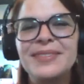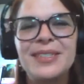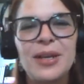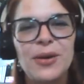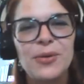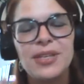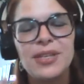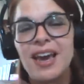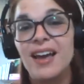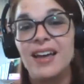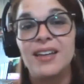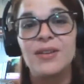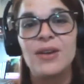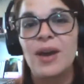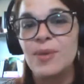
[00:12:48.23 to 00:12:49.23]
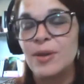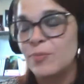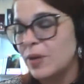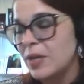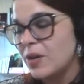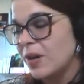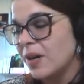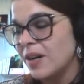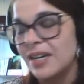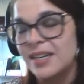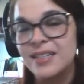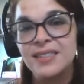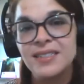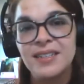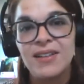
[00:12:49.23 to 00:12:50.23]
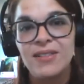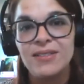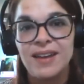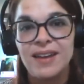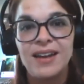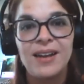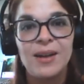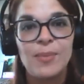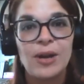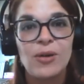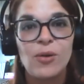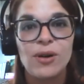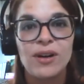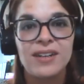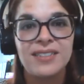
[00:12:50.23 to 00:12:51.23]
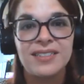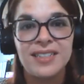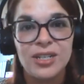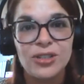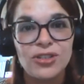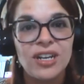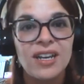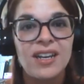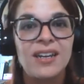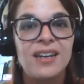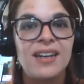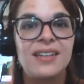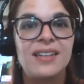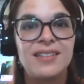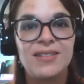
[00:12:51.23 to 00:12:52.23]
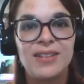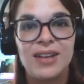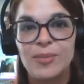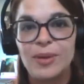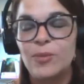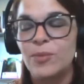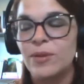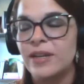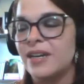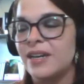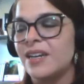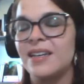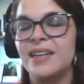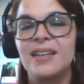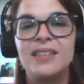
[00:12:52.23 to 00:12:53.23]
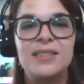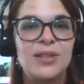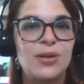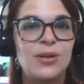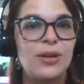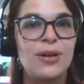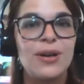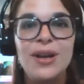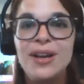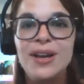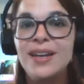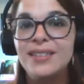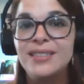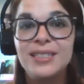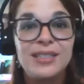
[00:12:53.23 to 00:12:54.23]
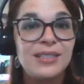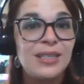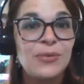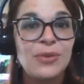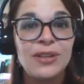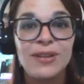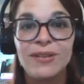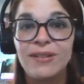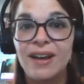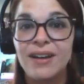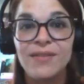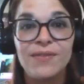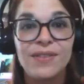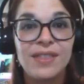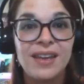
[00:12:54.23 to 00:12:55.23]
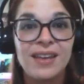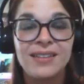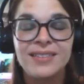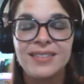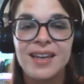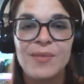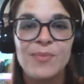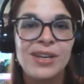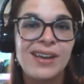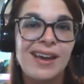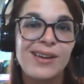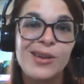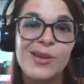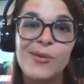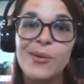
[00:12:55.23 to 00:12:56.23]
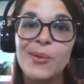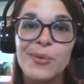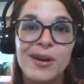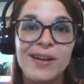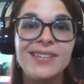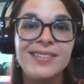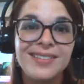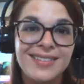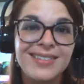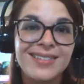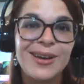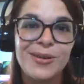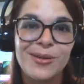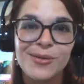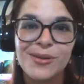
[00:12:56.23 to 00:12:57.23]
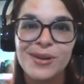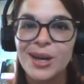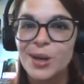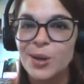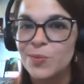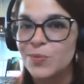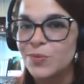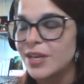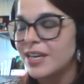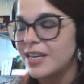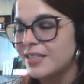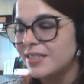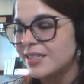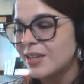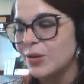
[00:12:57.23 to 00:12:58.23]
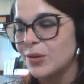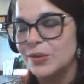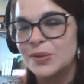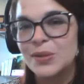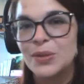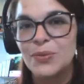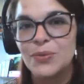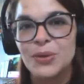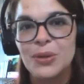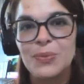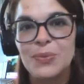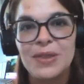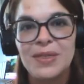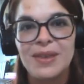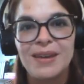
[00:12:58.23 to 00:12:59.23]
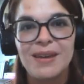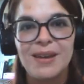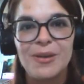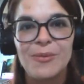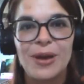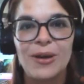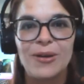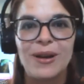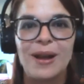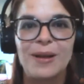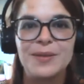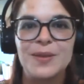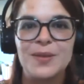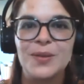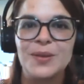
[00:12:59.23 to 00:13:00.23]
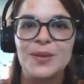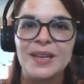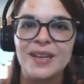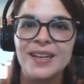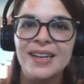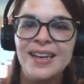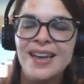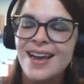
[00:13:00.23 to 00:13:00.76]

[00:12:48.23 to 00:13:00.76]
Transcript: So yeah, I mean, PR is a lot about organization. It's a lot about planning, because you're dealing with a lot of things coming at you at once. So key skills to really be thinking about. Absolutely.